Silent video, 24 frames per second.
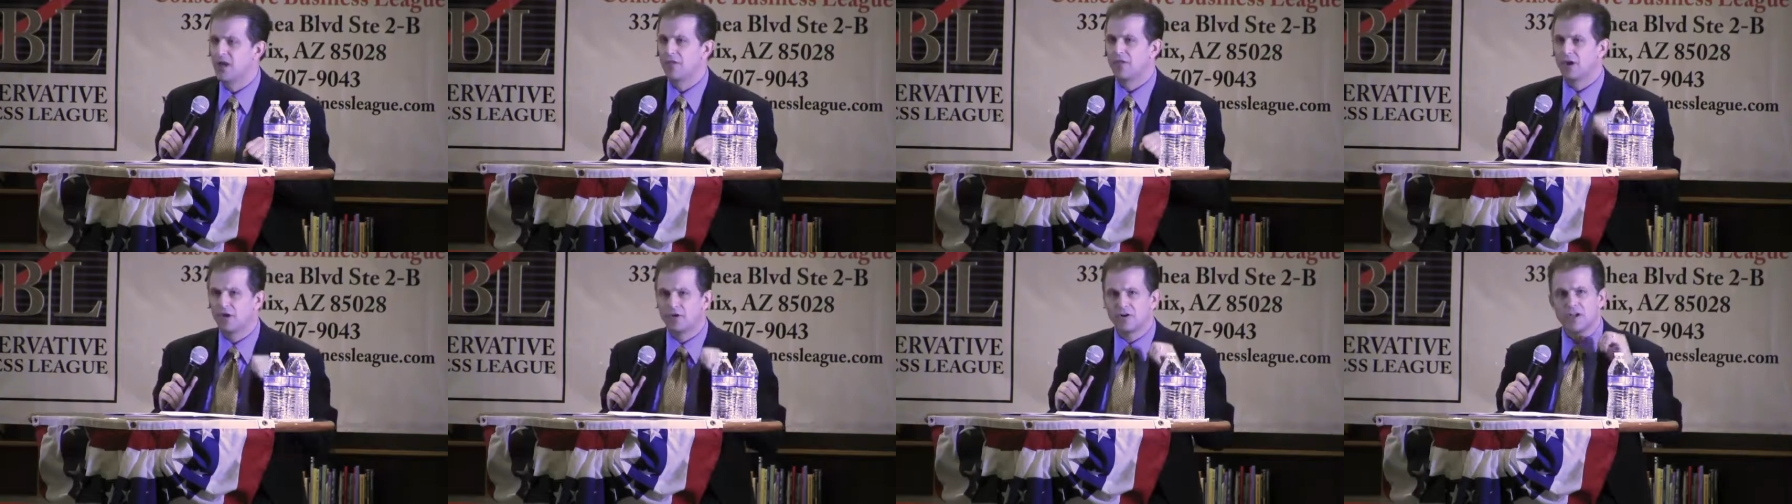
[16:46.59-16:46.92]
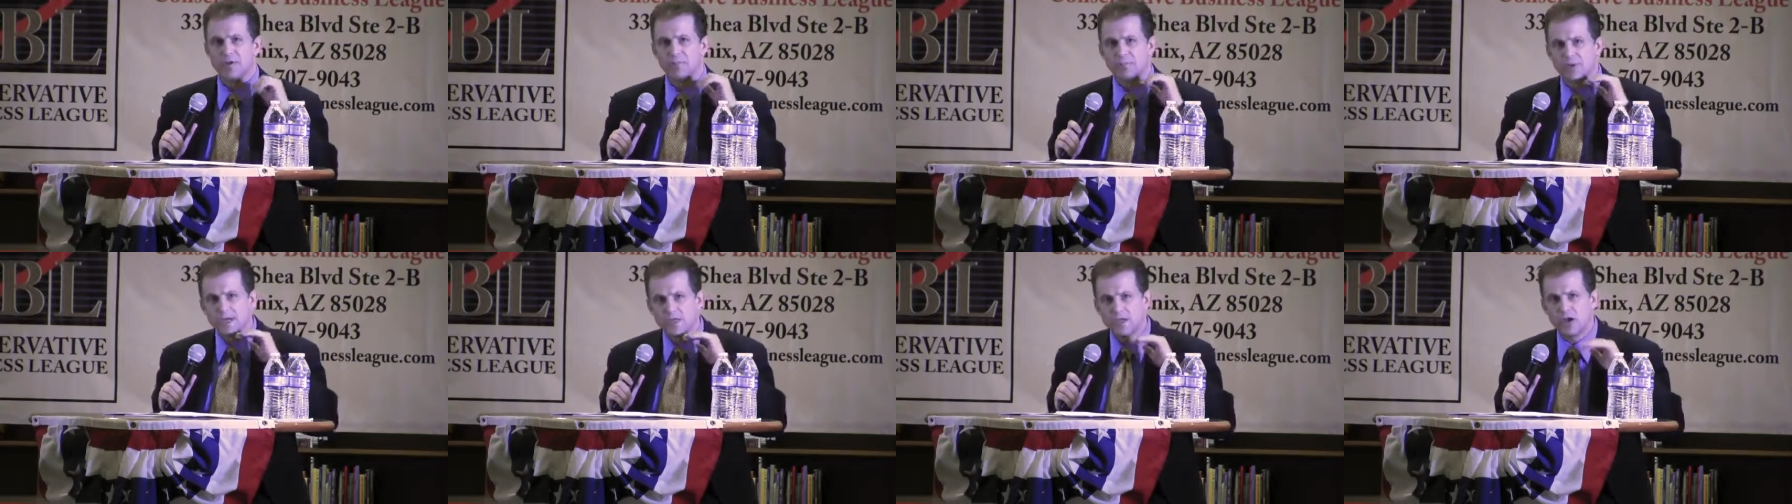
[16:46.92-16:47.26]
There
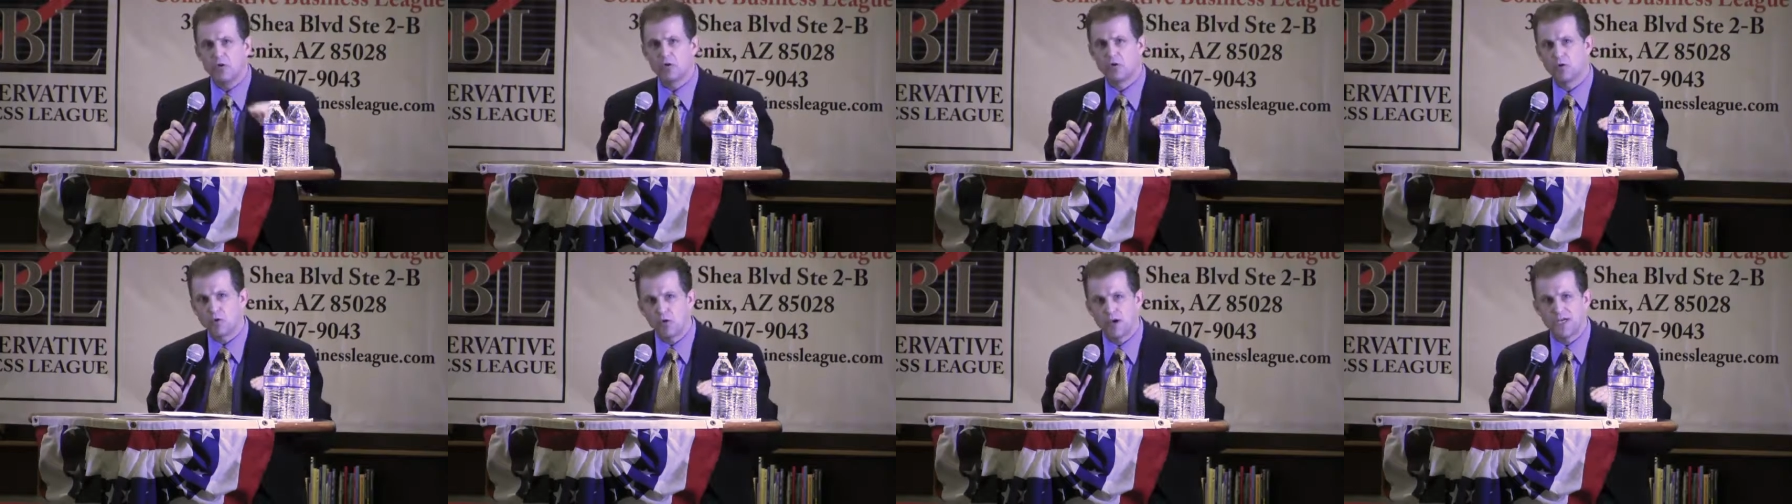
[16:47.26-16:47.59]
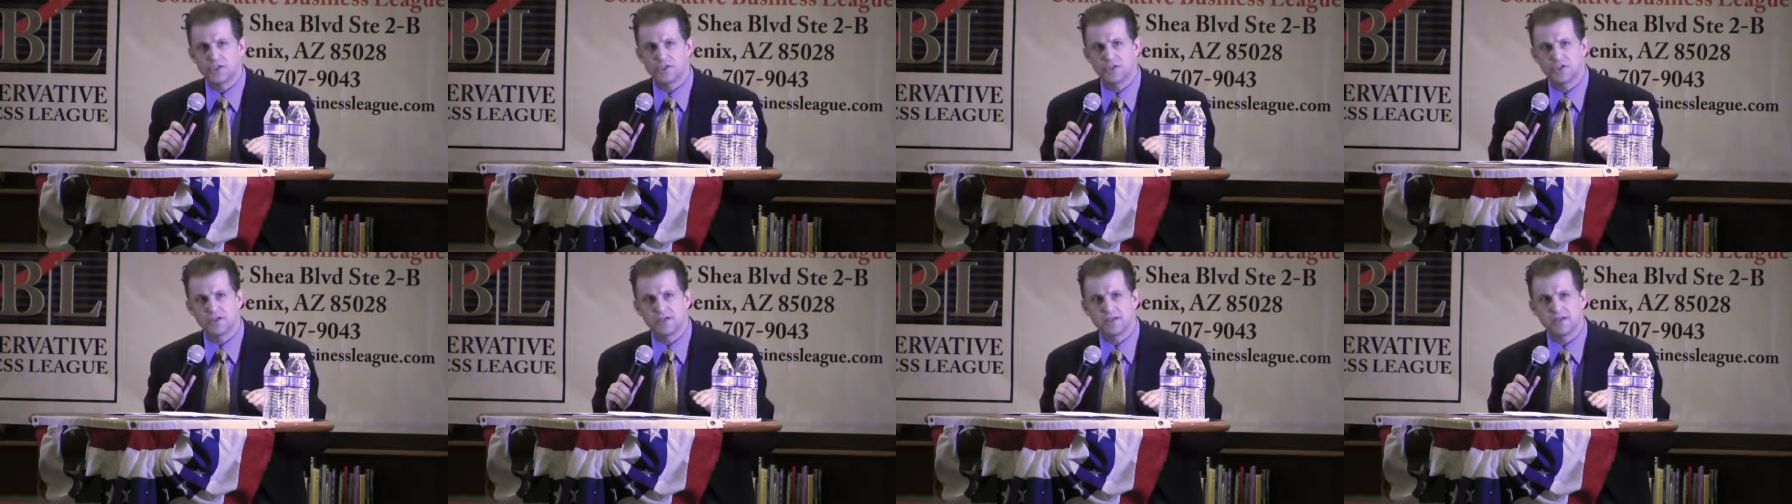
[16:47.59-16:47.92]
can be no
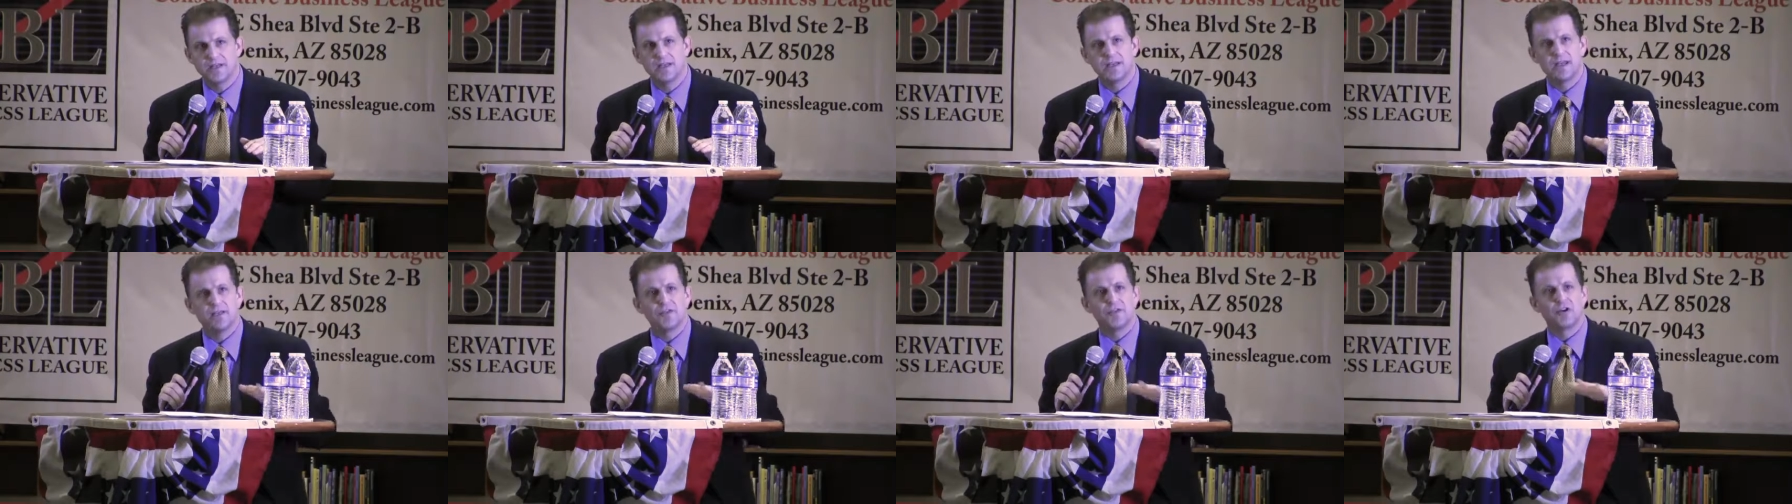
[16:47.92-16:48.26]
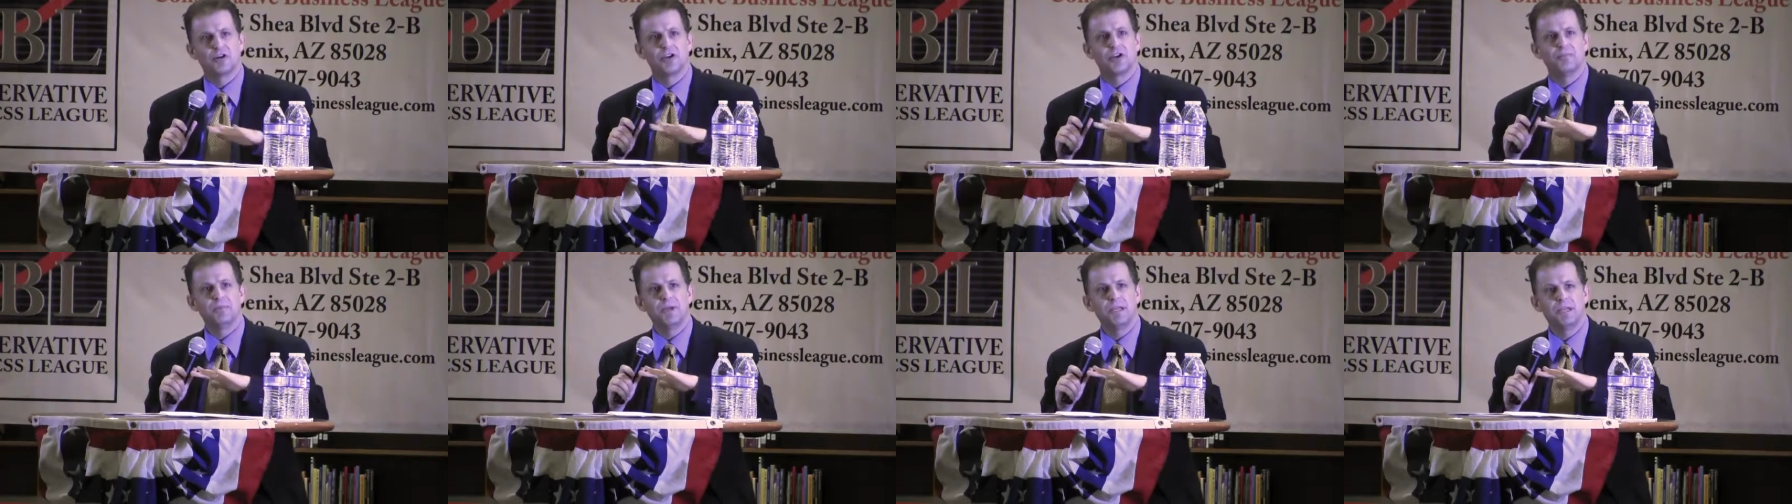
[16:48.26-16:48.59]
question,
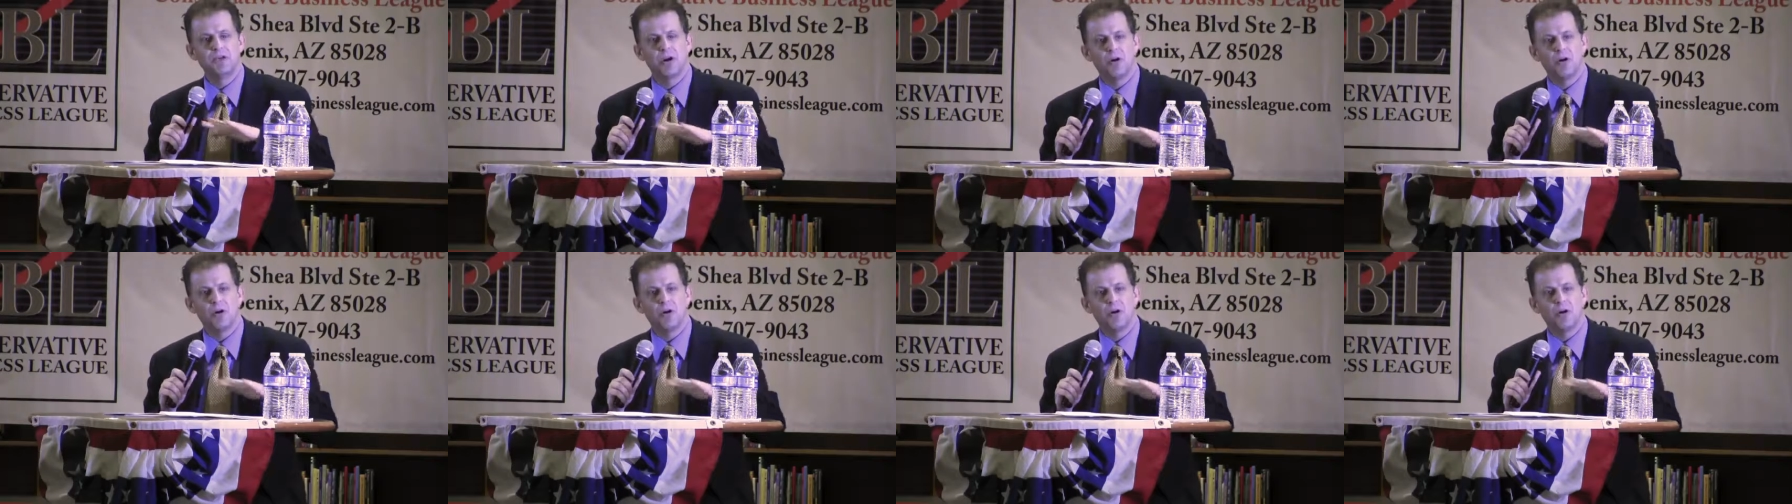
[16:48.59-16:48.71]
there can be